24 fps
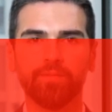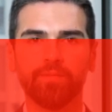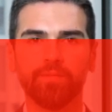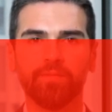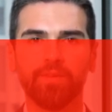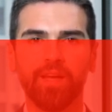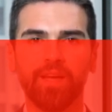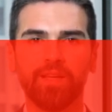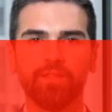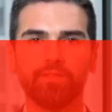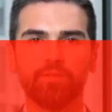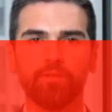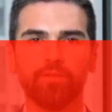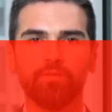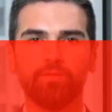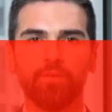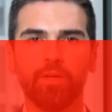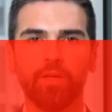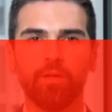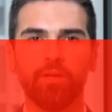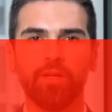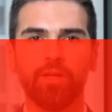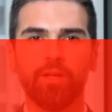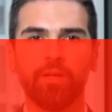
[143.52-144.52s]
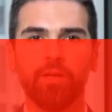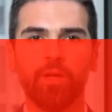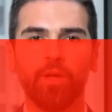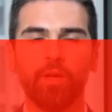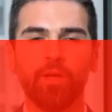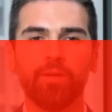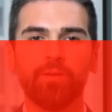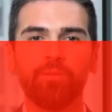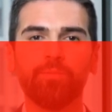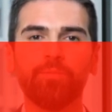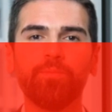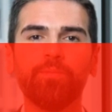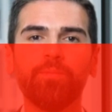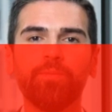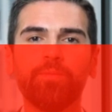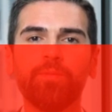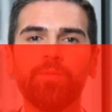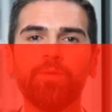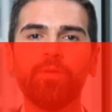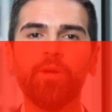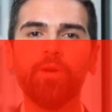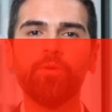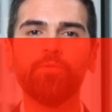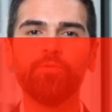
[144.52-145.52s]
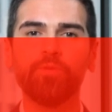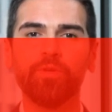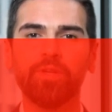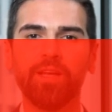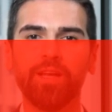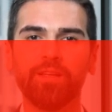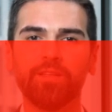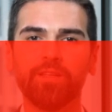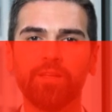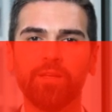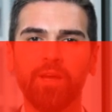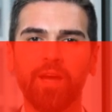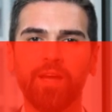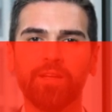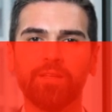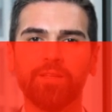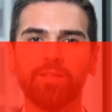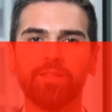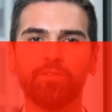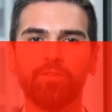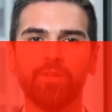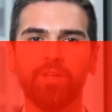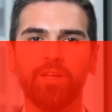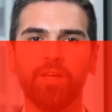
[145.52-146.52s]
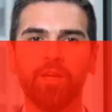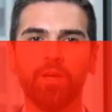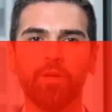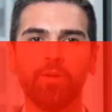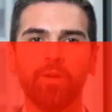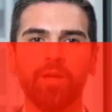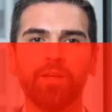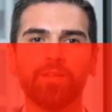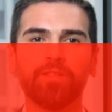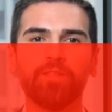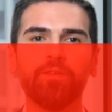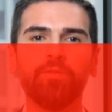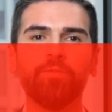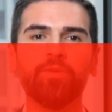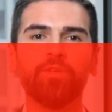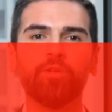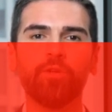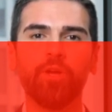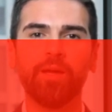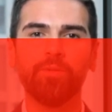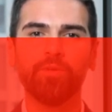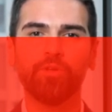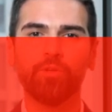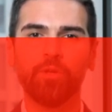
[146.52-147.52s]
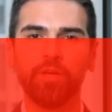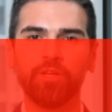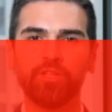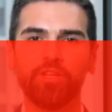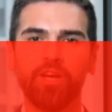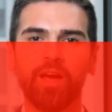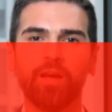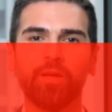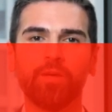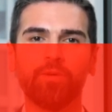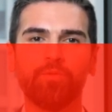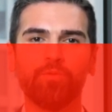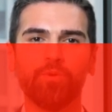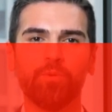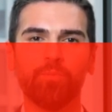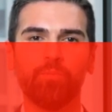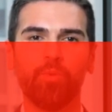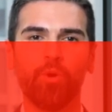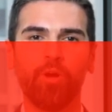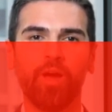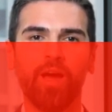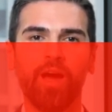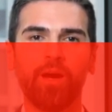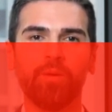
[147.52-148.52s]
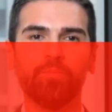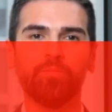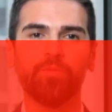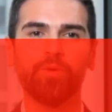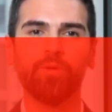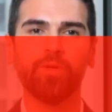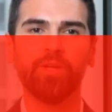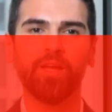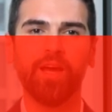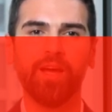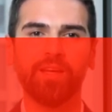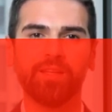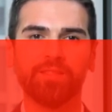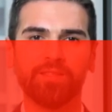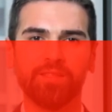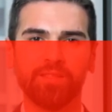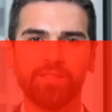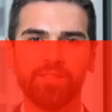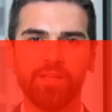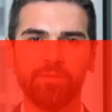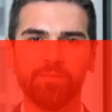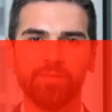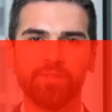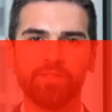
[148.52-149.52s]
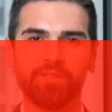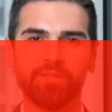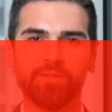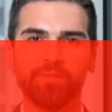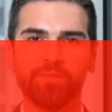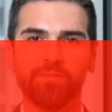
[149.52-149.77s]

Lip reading: Thanks for following along. Don't forget to like this video and subscribe to our channel for more helpful guides and tips.